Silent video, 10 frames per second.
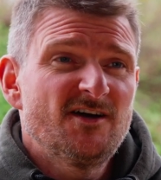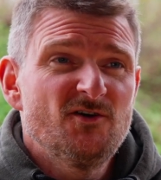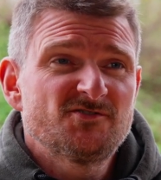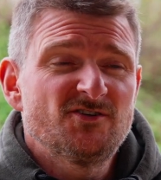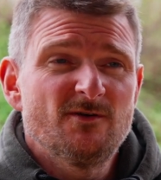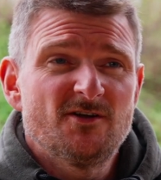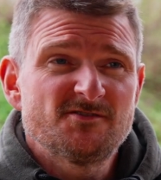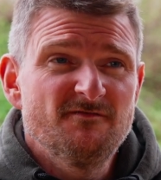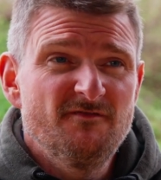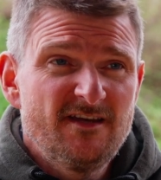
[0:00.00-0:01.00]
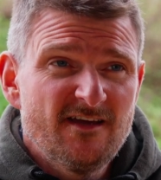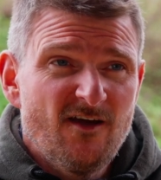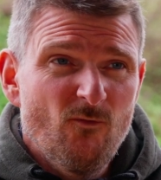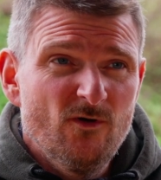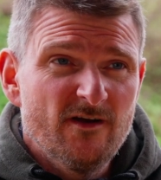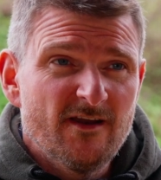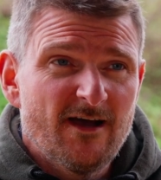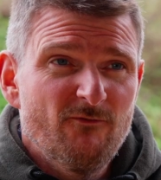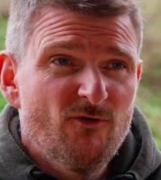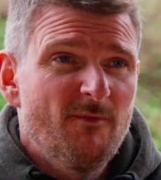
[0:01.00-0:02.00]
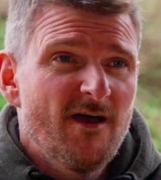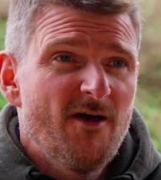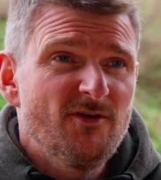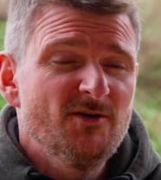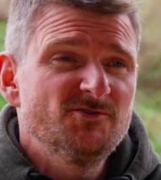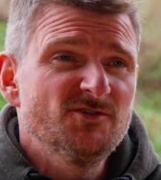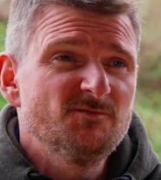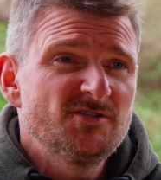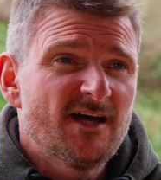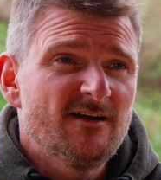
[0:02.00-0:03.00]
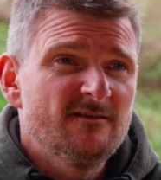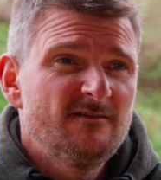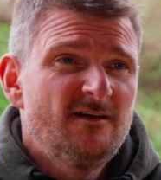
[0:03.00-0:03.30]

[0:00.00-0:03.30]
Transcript: I also do a lot of video work now and run my own YouTube channel.